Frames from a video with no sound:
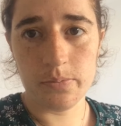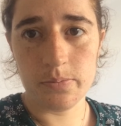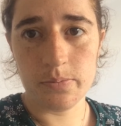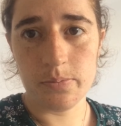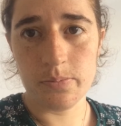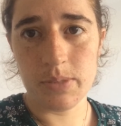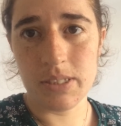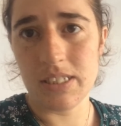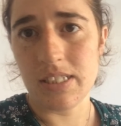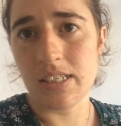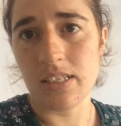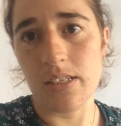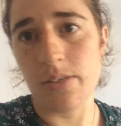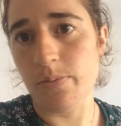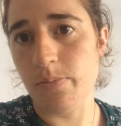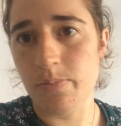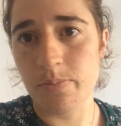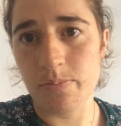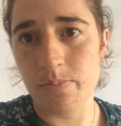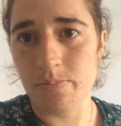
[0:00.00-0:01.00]
basically
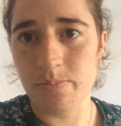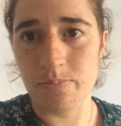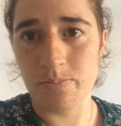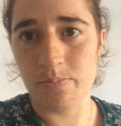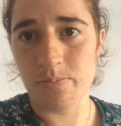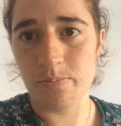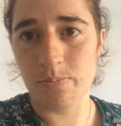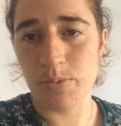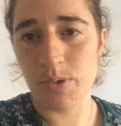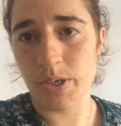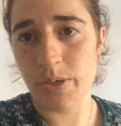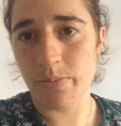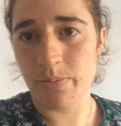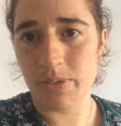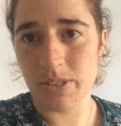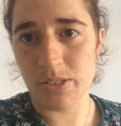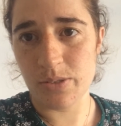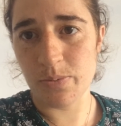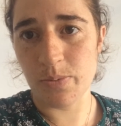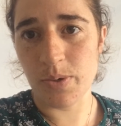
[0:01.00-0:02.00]
boy
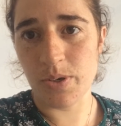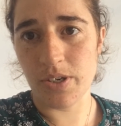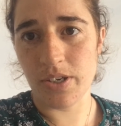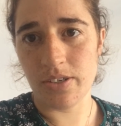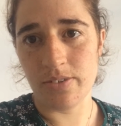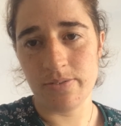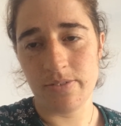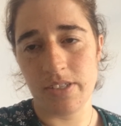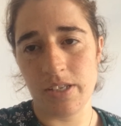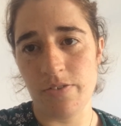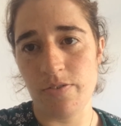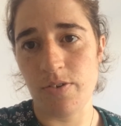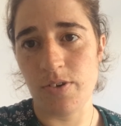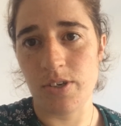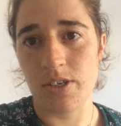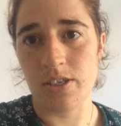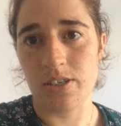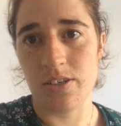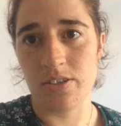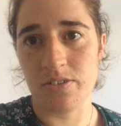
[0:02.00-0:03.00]
meets boy, they fall
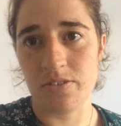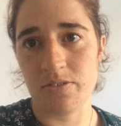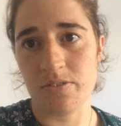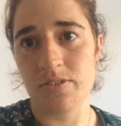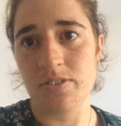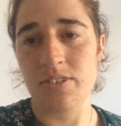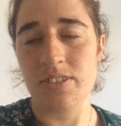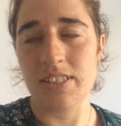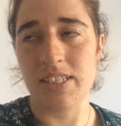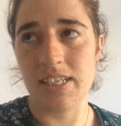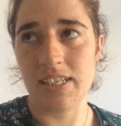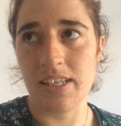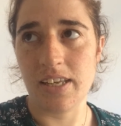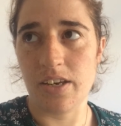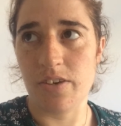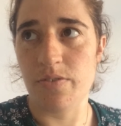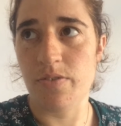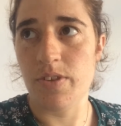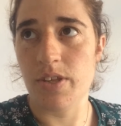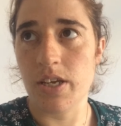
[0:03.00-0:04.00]
in love, that
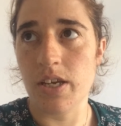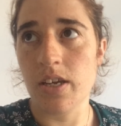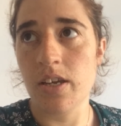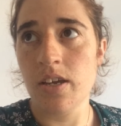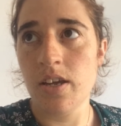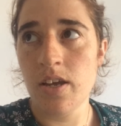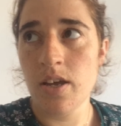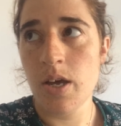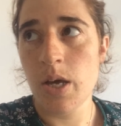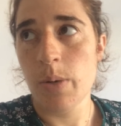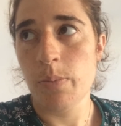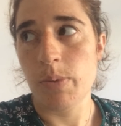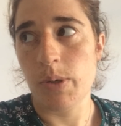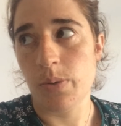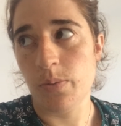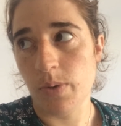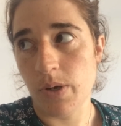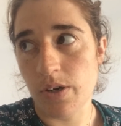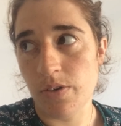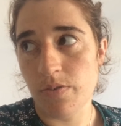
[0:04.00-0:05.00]
kind of thing,
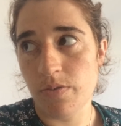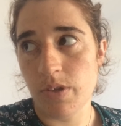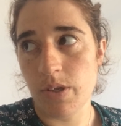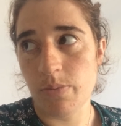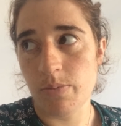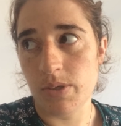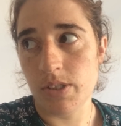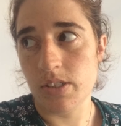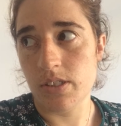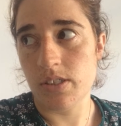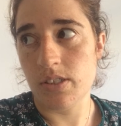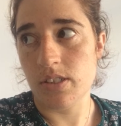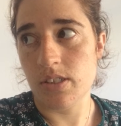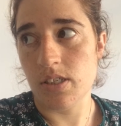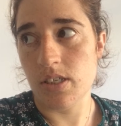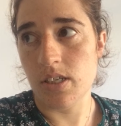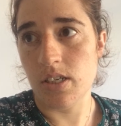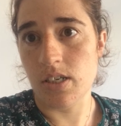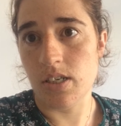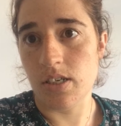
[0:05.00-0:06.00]
but one of them is
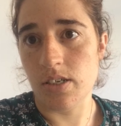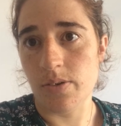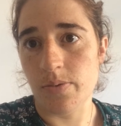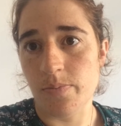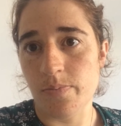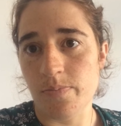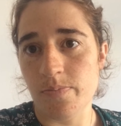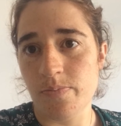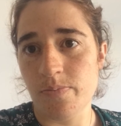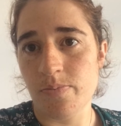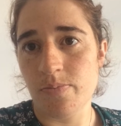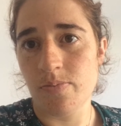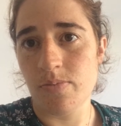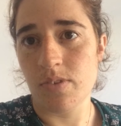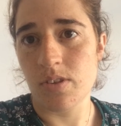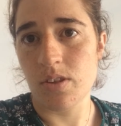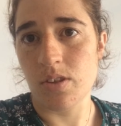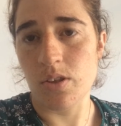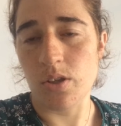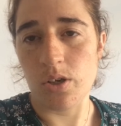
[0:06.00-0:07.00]

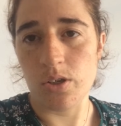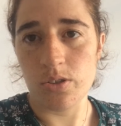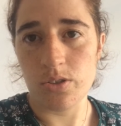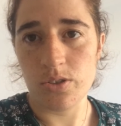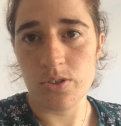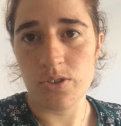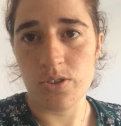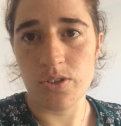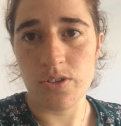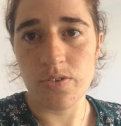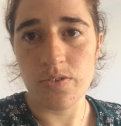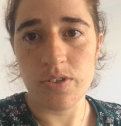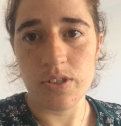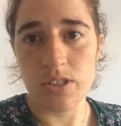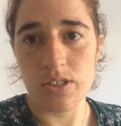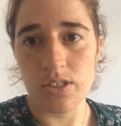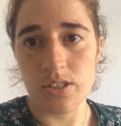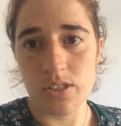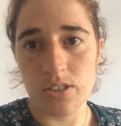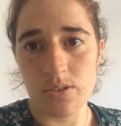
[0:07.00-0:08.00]
not sure of
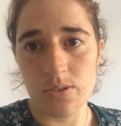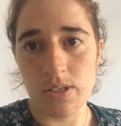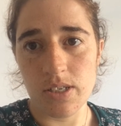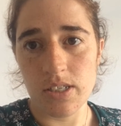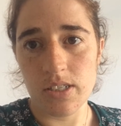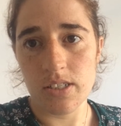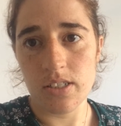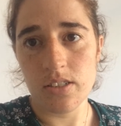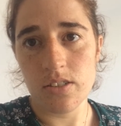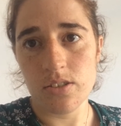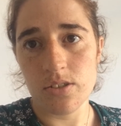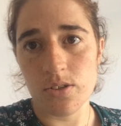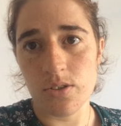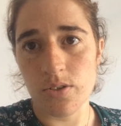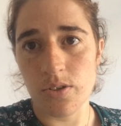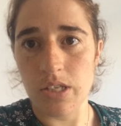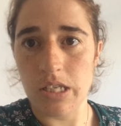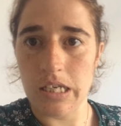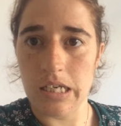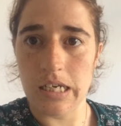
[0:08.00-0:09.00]
his sexuality,
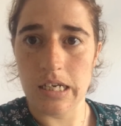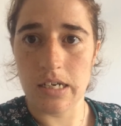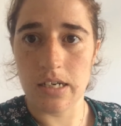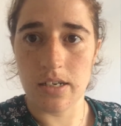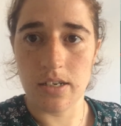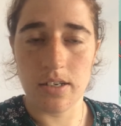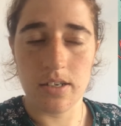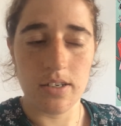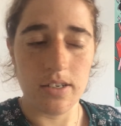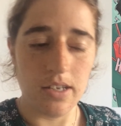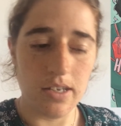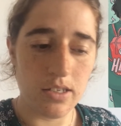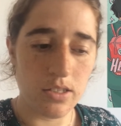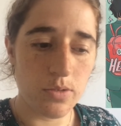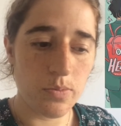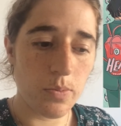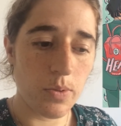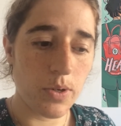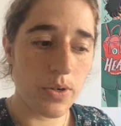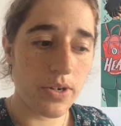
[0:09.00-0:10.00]
so they are
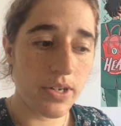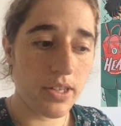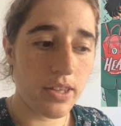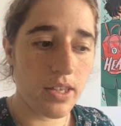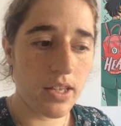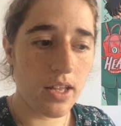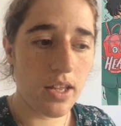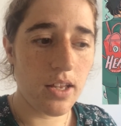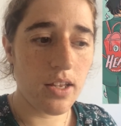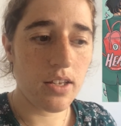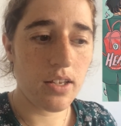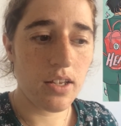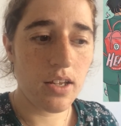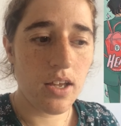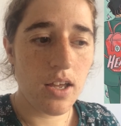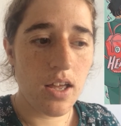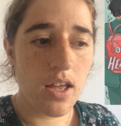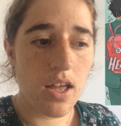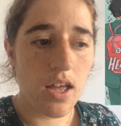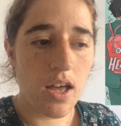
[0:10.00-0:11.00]
exploring that.
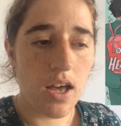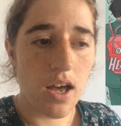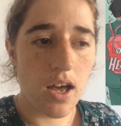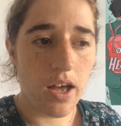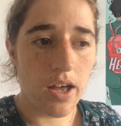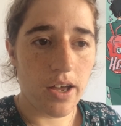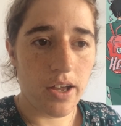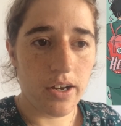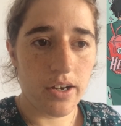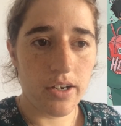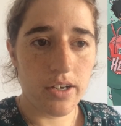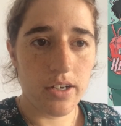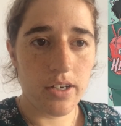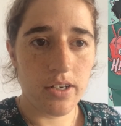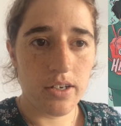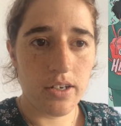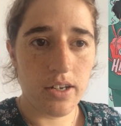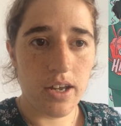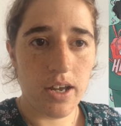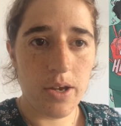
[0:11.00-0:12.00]

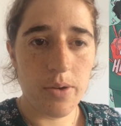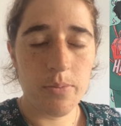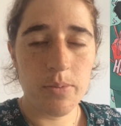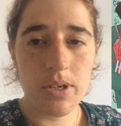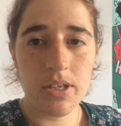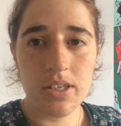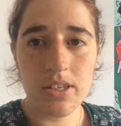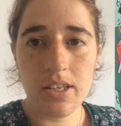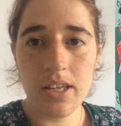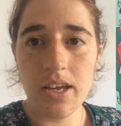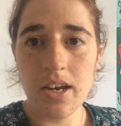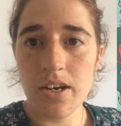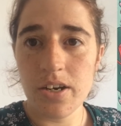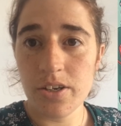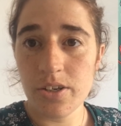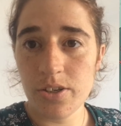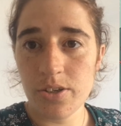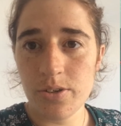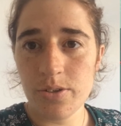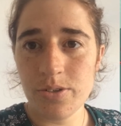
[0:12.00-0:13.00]
And I mean, they are
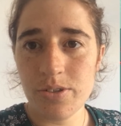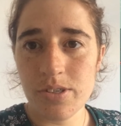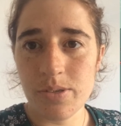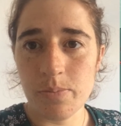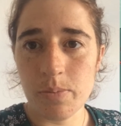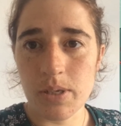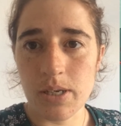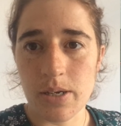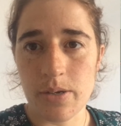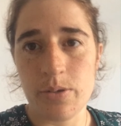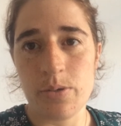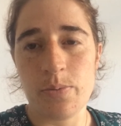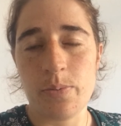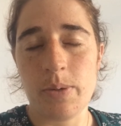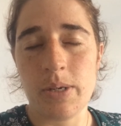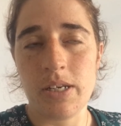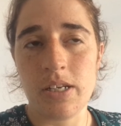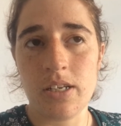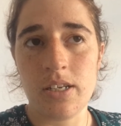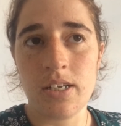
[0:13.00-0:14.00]
cute sometimes,
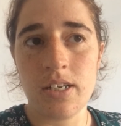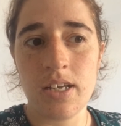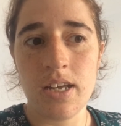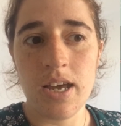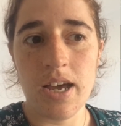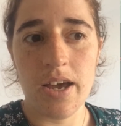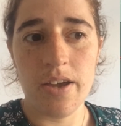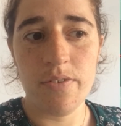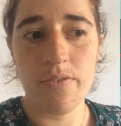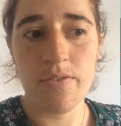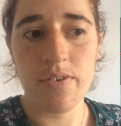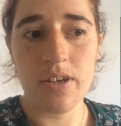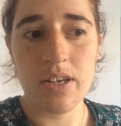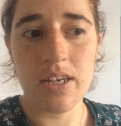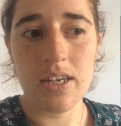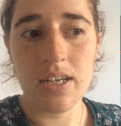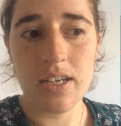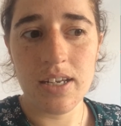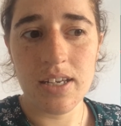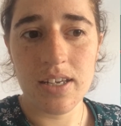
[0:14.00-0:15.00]
but I feel
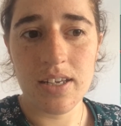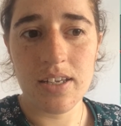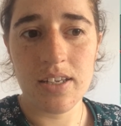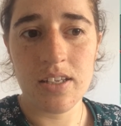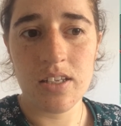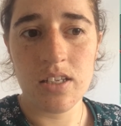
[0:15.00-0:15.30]
like